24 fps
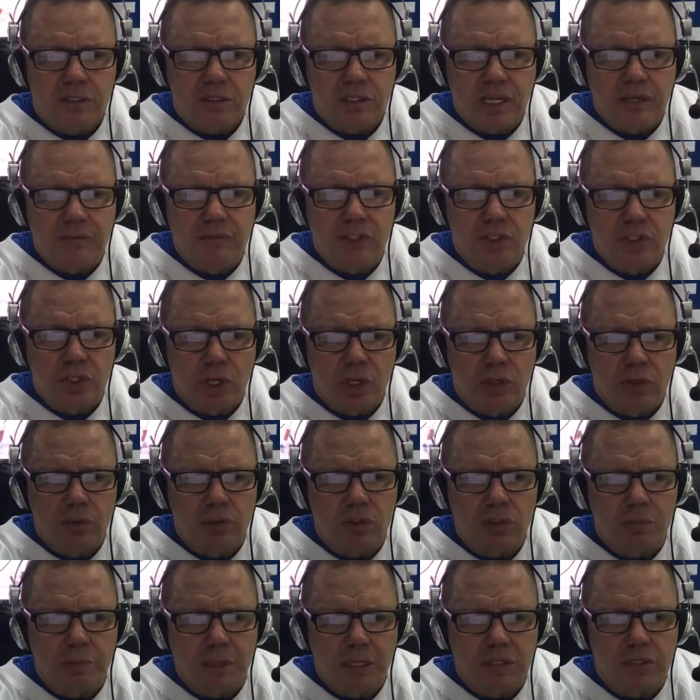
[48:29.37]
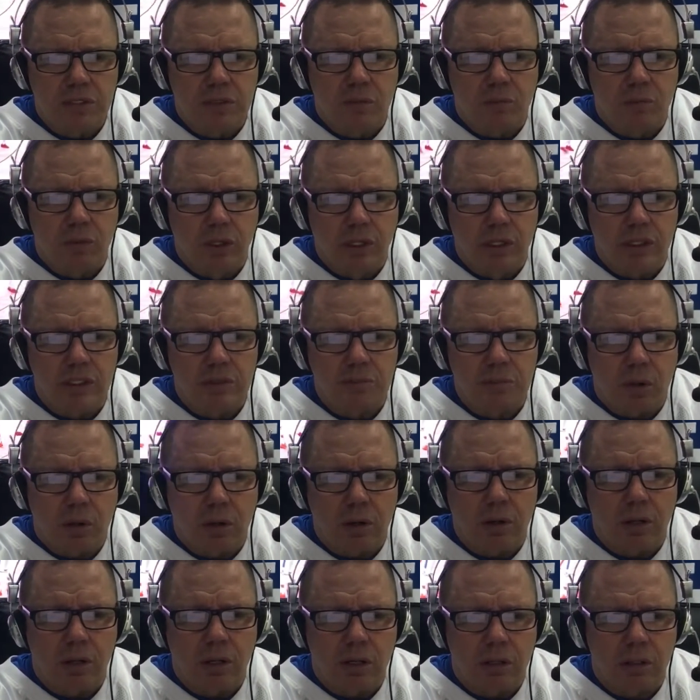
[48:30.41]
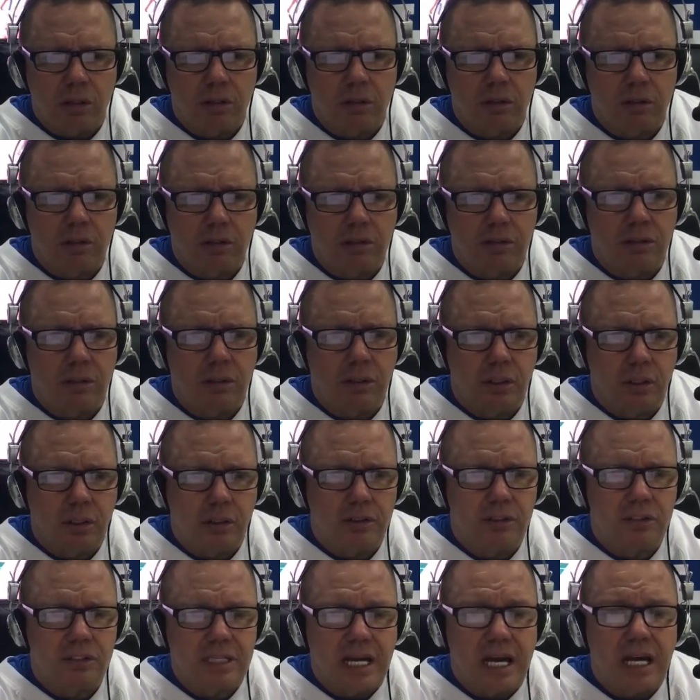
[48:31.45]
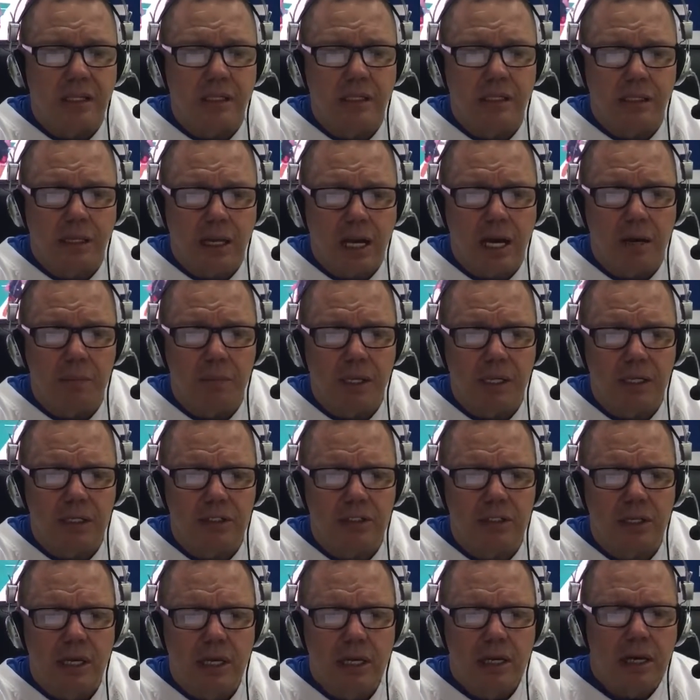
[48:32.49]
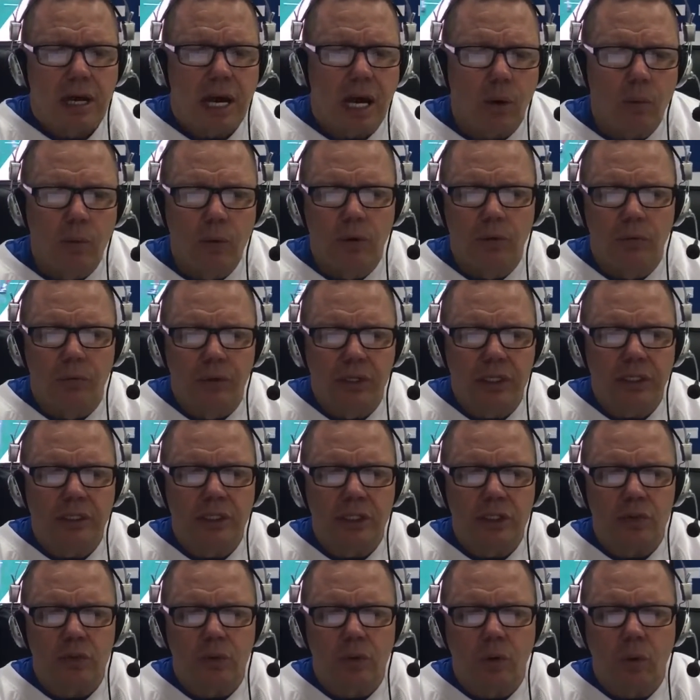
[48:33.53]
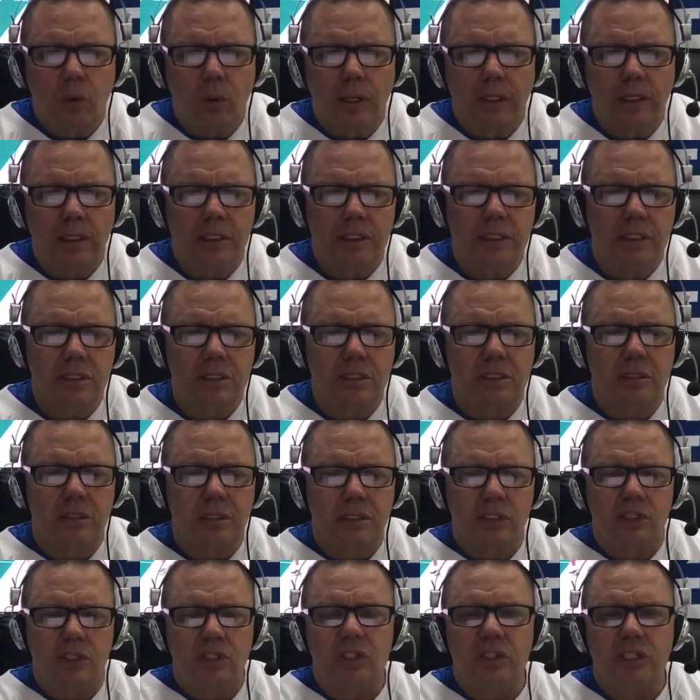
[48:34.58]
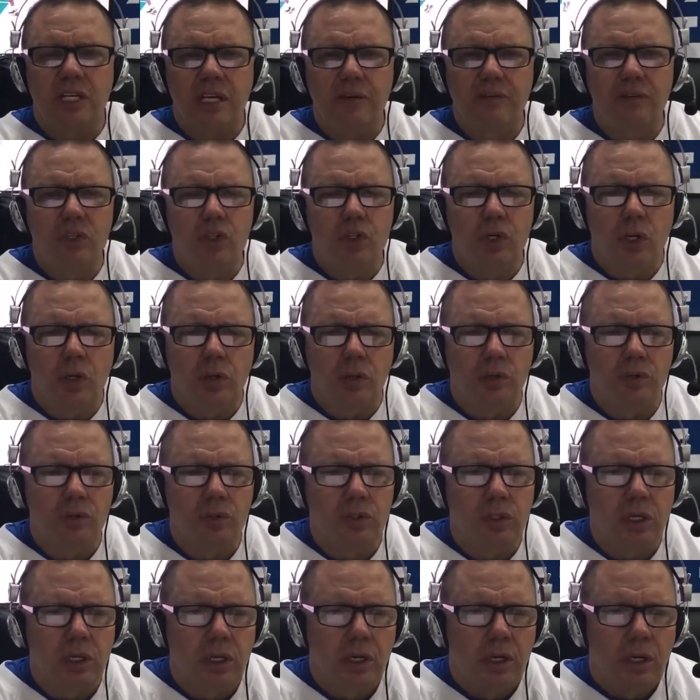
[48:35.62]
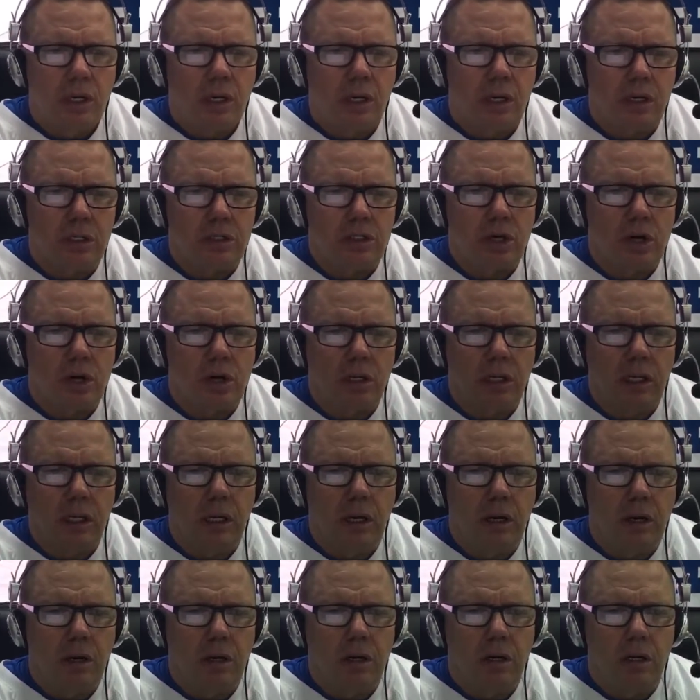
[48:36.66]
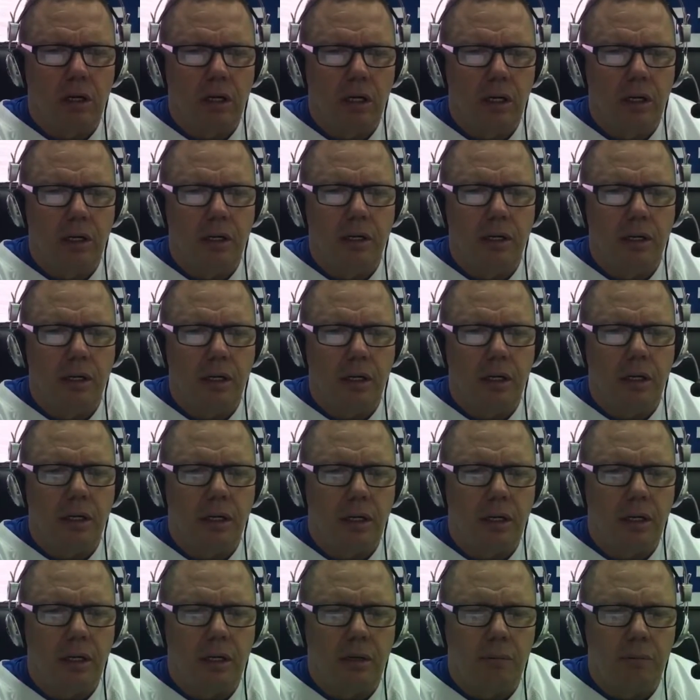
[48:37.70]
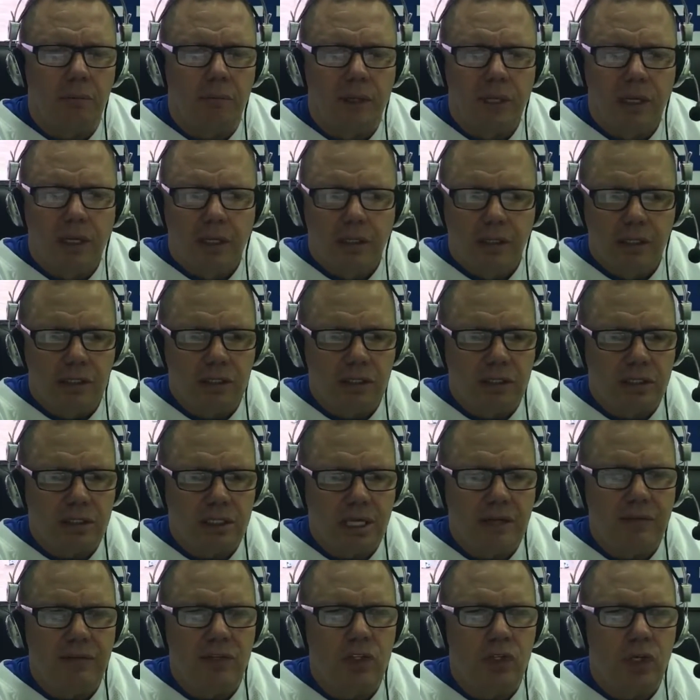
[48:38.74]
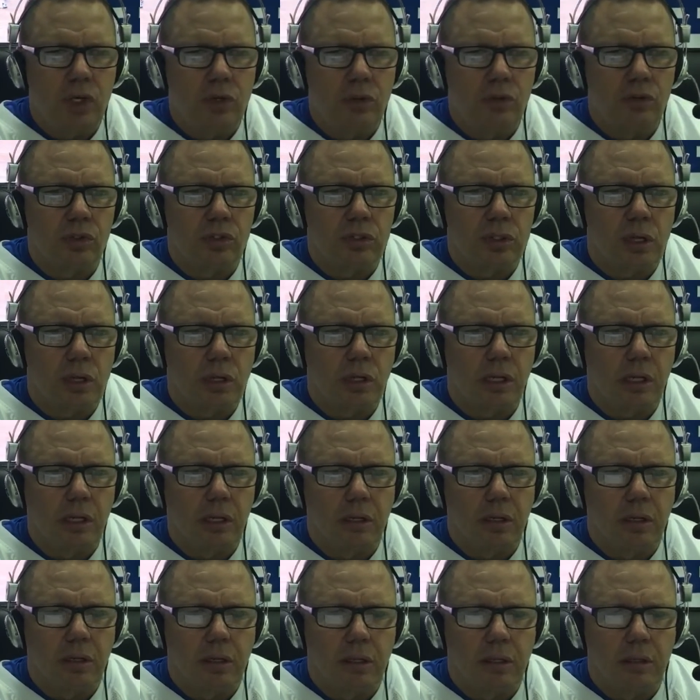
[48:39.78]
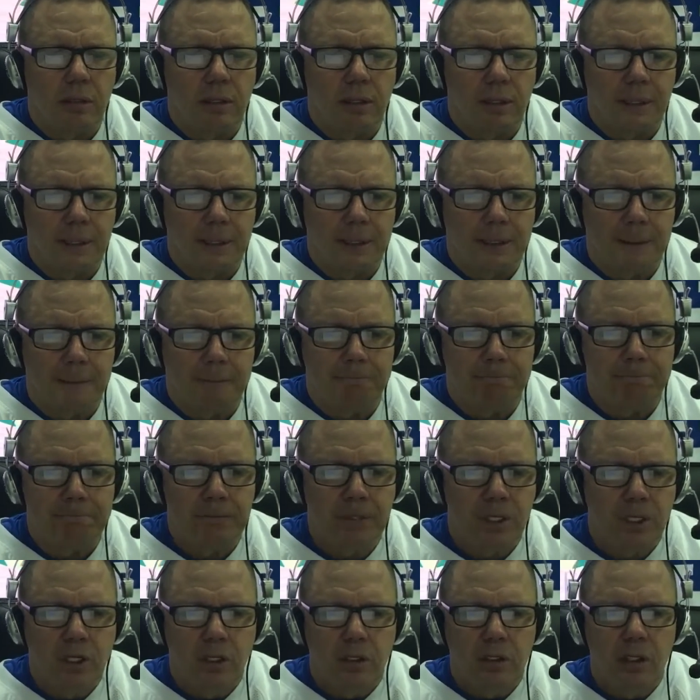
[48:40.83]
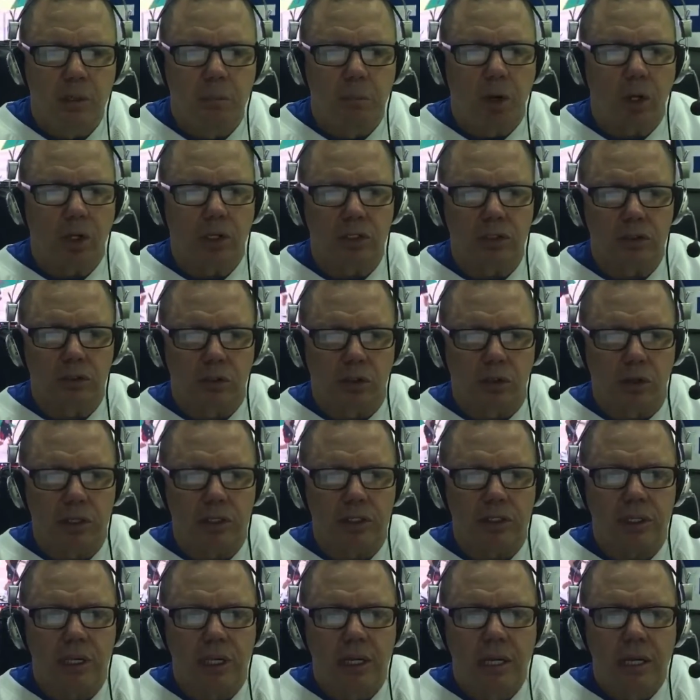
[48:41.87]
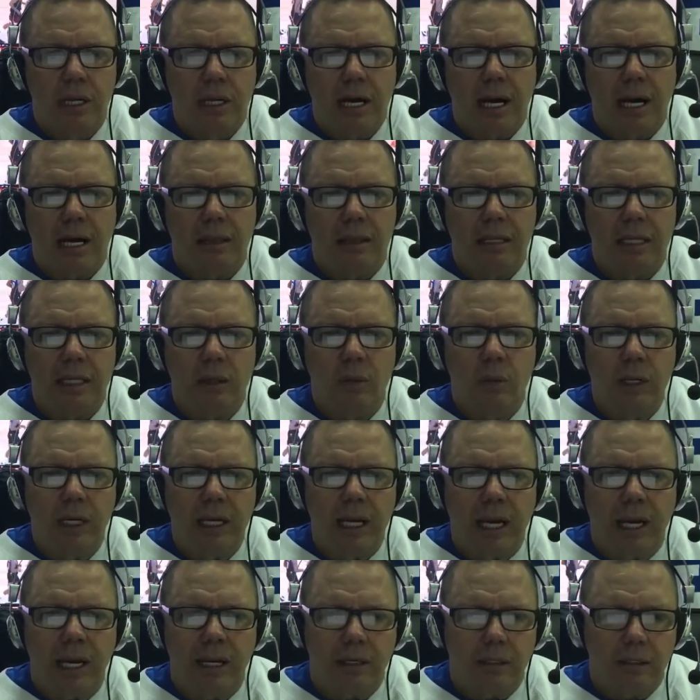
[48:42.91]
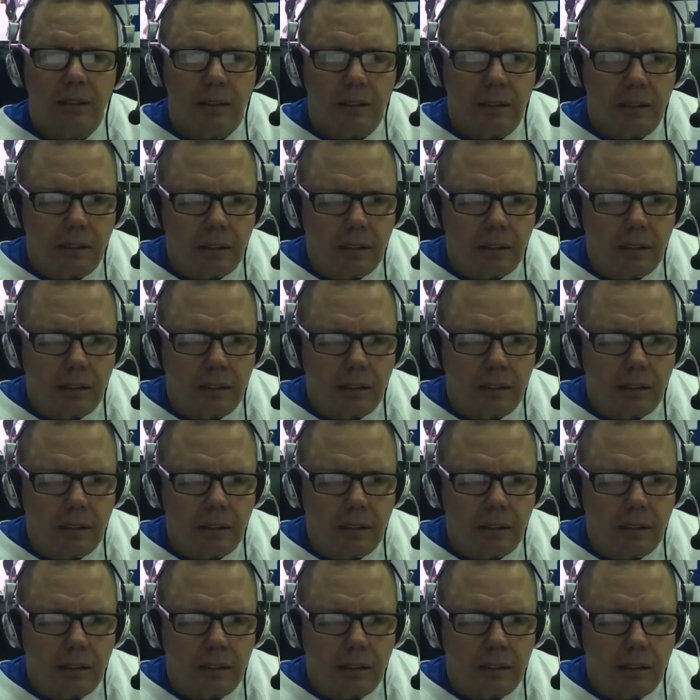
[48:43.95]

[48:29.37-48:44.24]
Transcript: Stephen Jones made some really smart, solid comments. I will read this real quick. This is Stephen Jones talking on. This is Stephen Jones talking on Demarcus Lawrence. I think we got